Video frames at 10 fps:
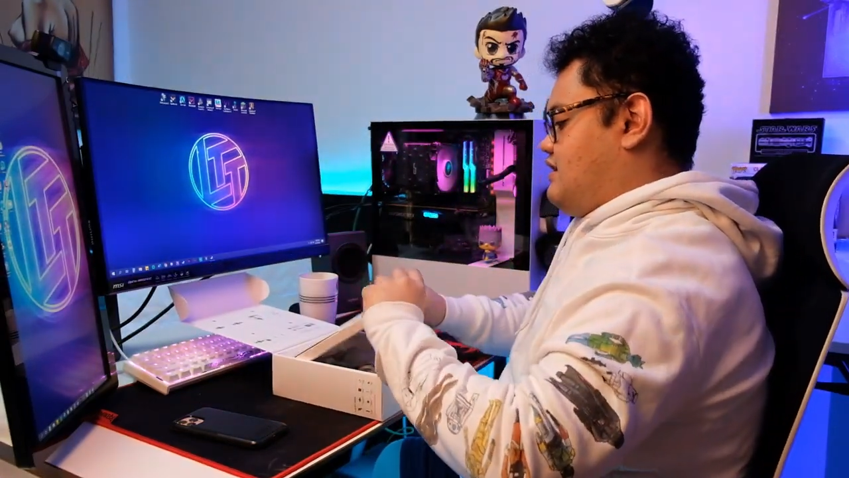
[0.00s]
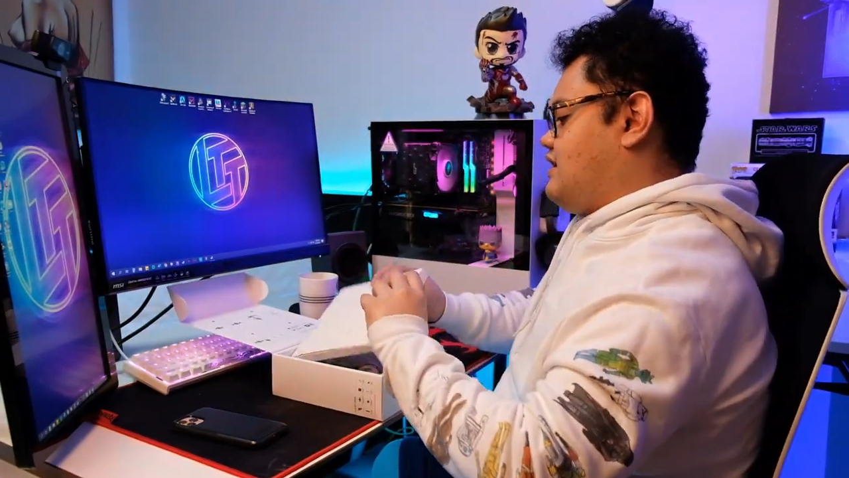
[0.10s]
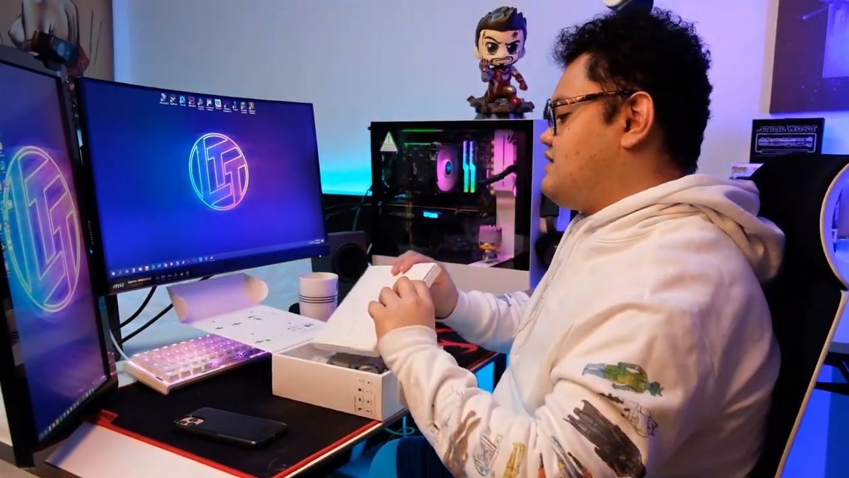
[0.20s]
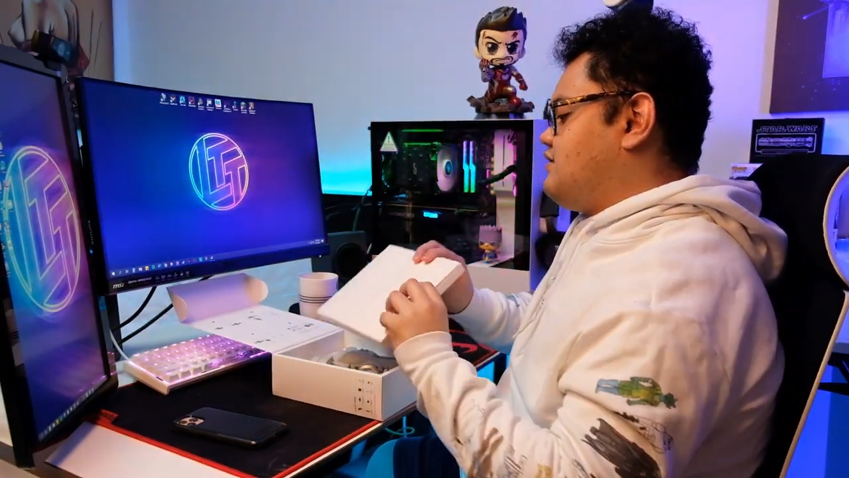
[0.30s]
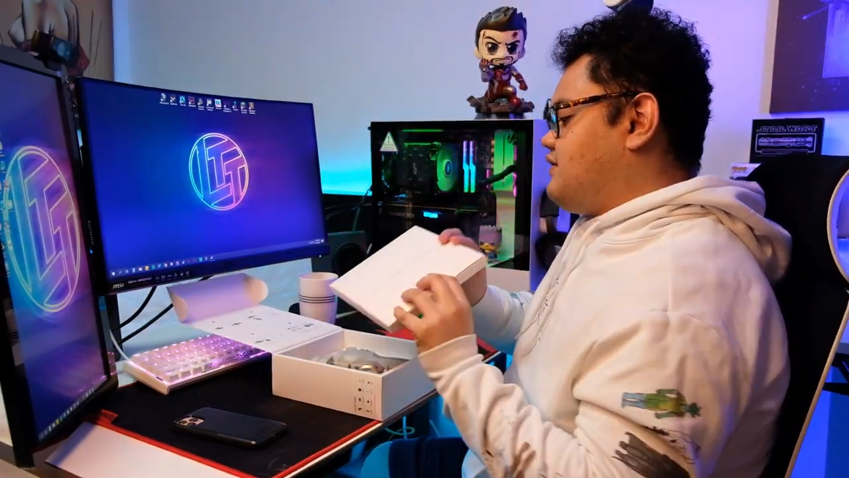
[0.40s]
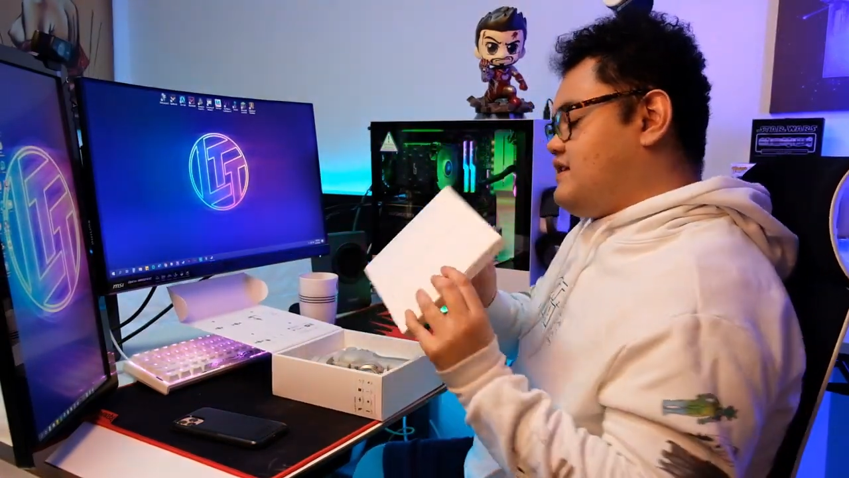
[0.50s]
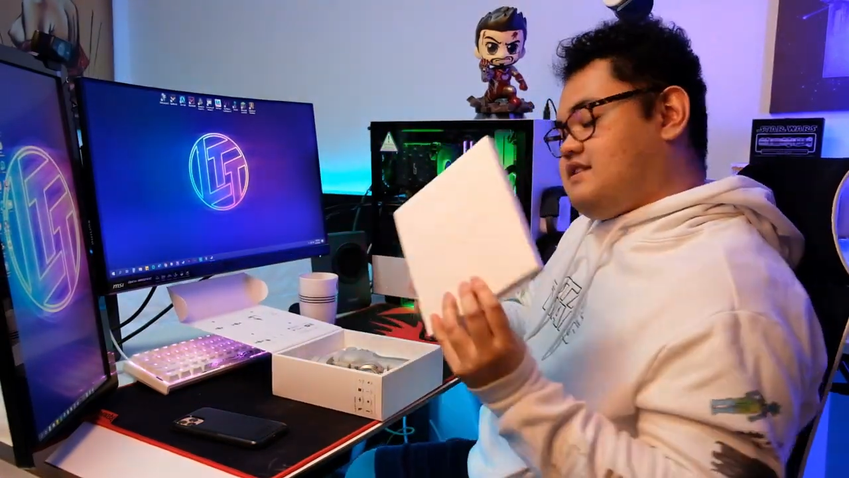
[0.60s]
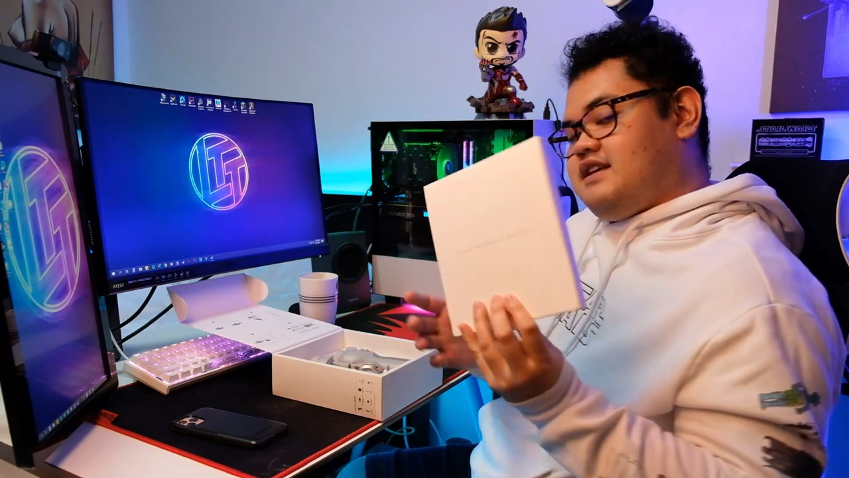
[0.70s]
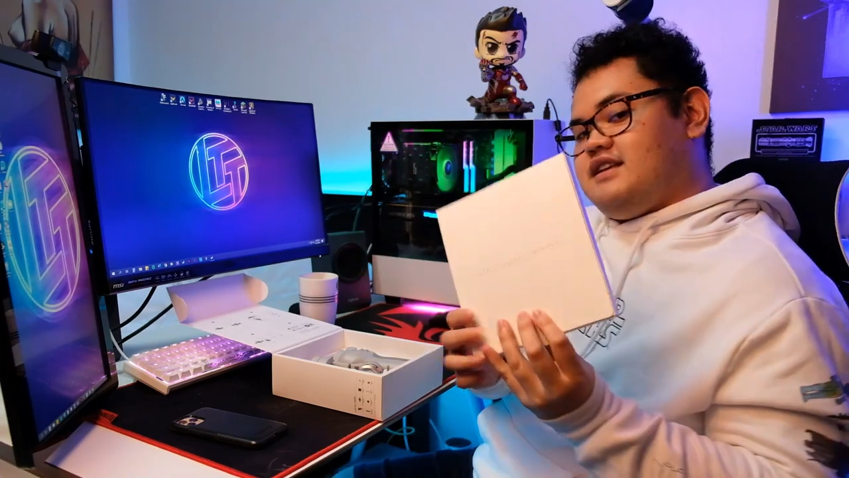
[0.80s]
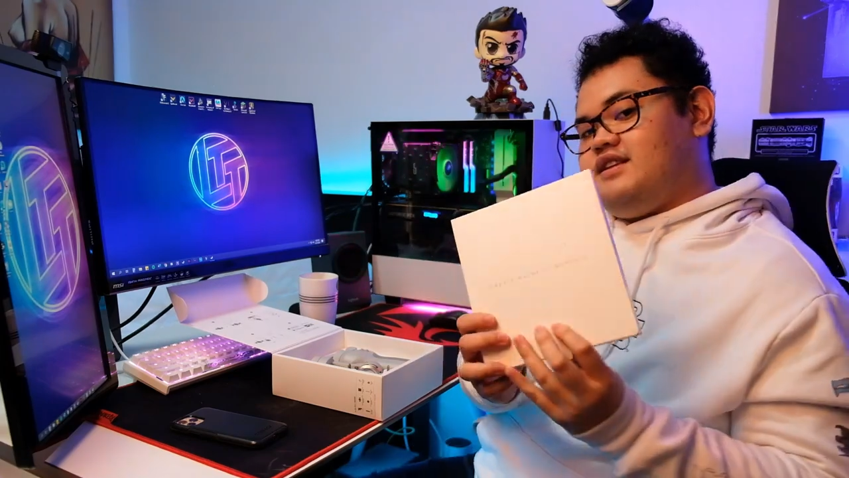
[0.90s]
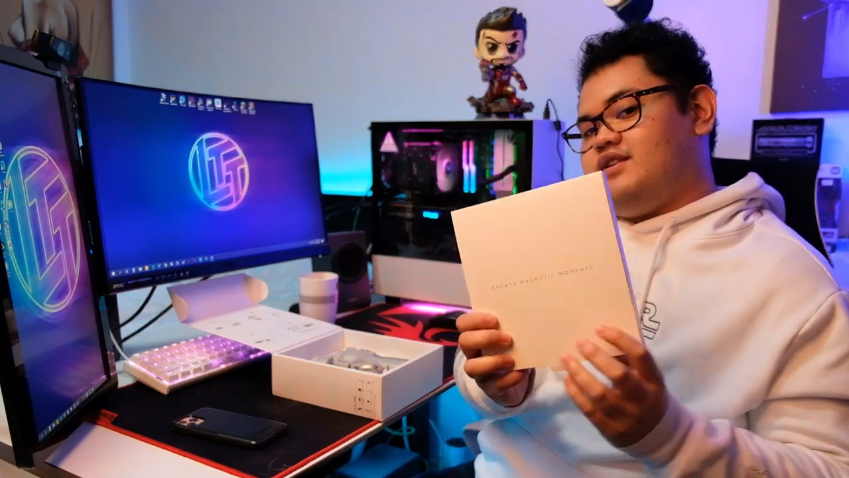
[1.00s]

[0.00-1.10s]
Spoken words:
That's the first thing that